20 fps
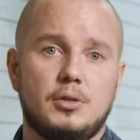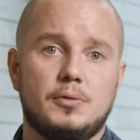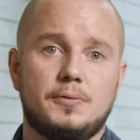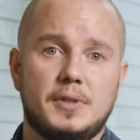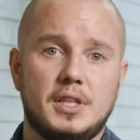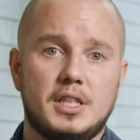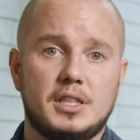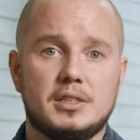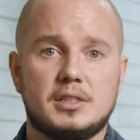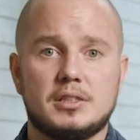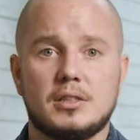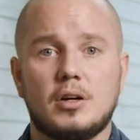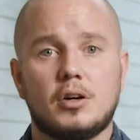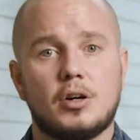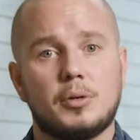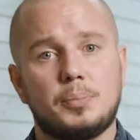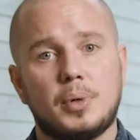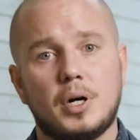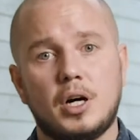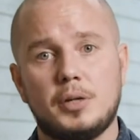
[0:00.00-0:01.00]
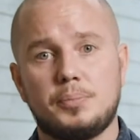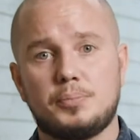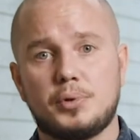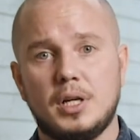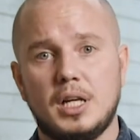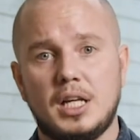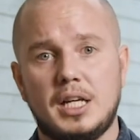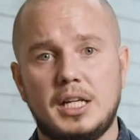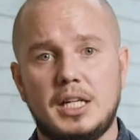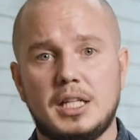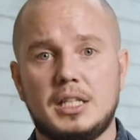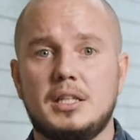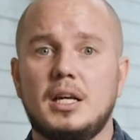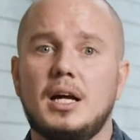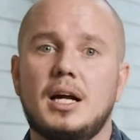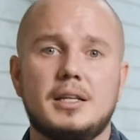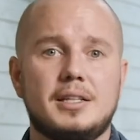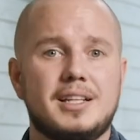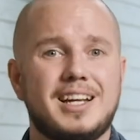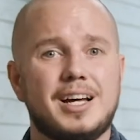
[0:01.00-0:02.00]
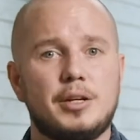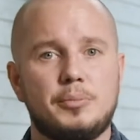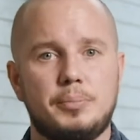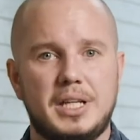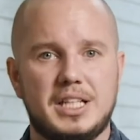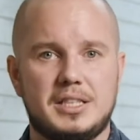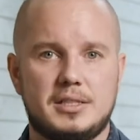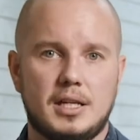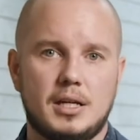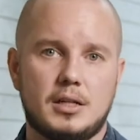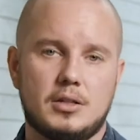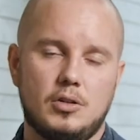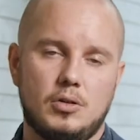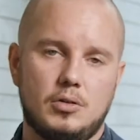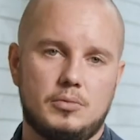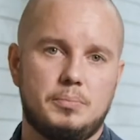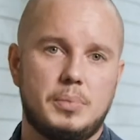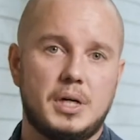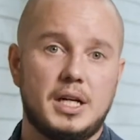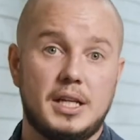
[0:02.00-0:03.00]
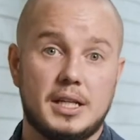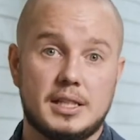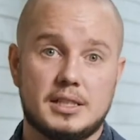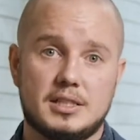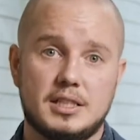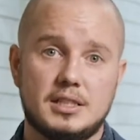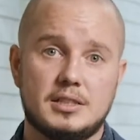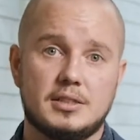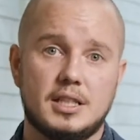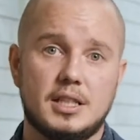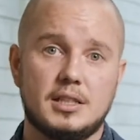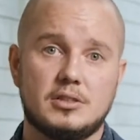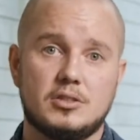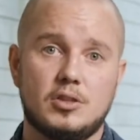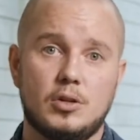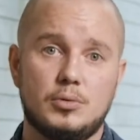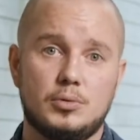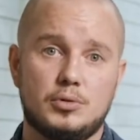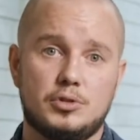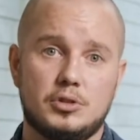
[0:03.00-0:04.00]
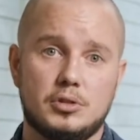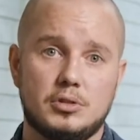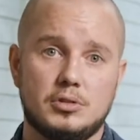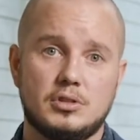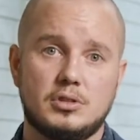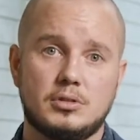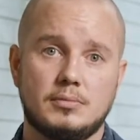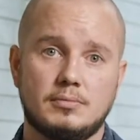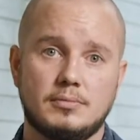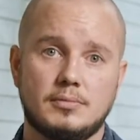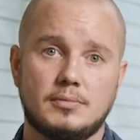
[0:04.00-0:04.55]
of these are pipe related and can be tackled by existing solutions.